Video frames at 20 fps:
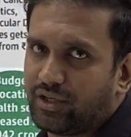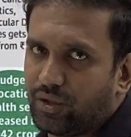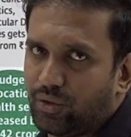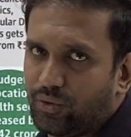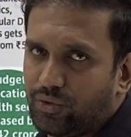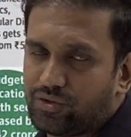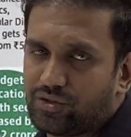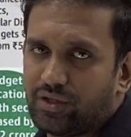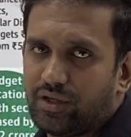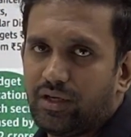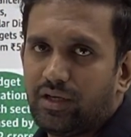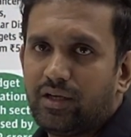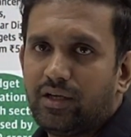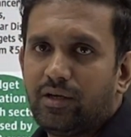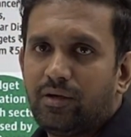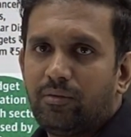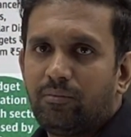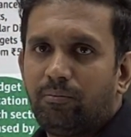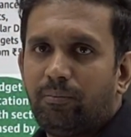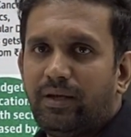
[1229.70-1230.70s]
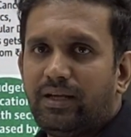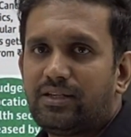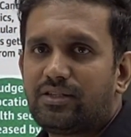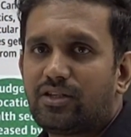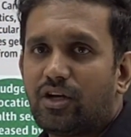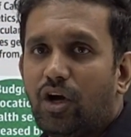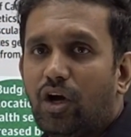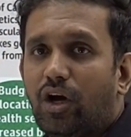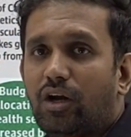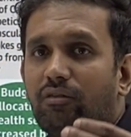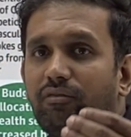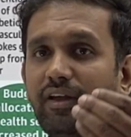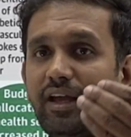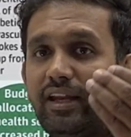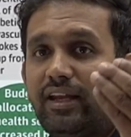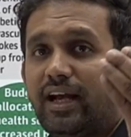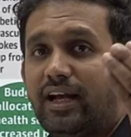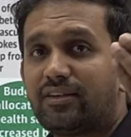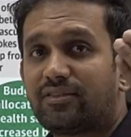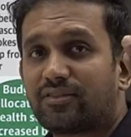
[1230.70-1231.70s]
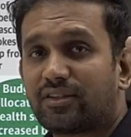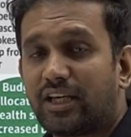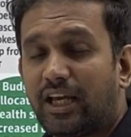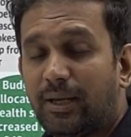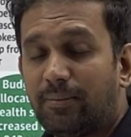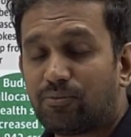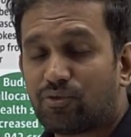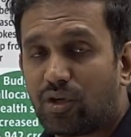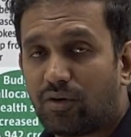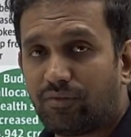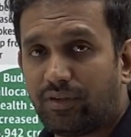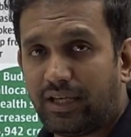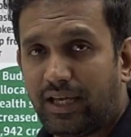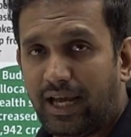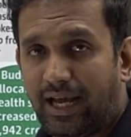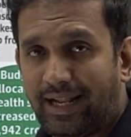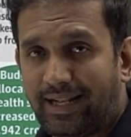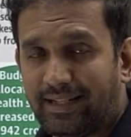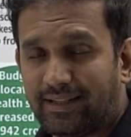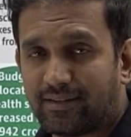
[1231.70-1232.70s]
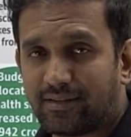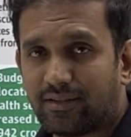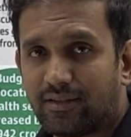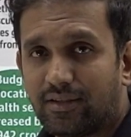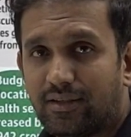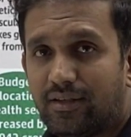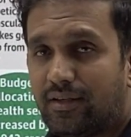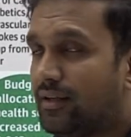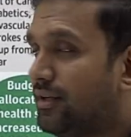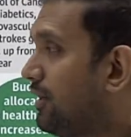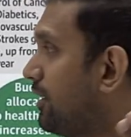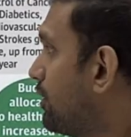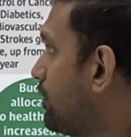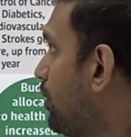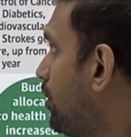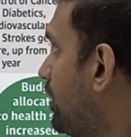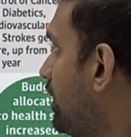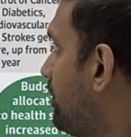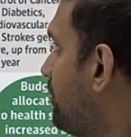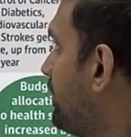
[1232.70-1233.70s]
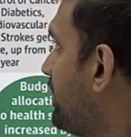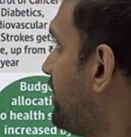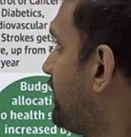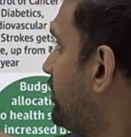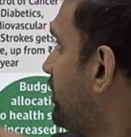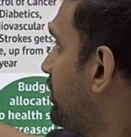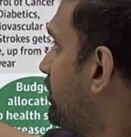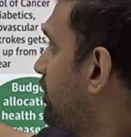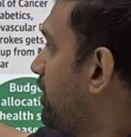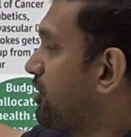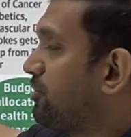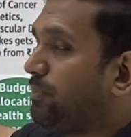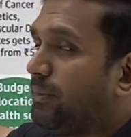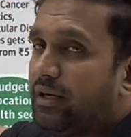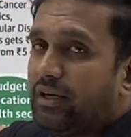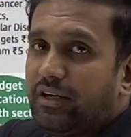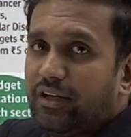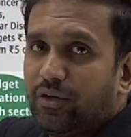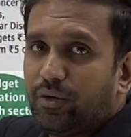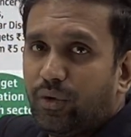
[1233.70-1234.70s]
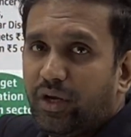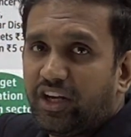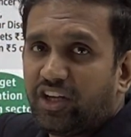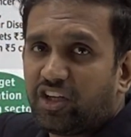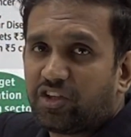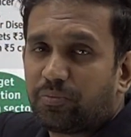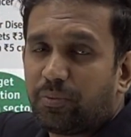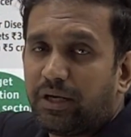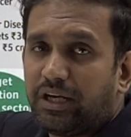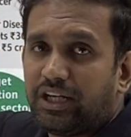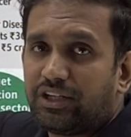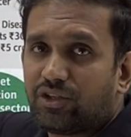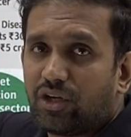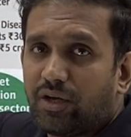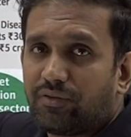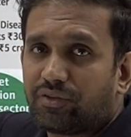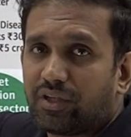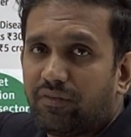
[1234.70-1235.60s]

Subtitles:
crores. Means on various schemes of the health, government is doing expenditure of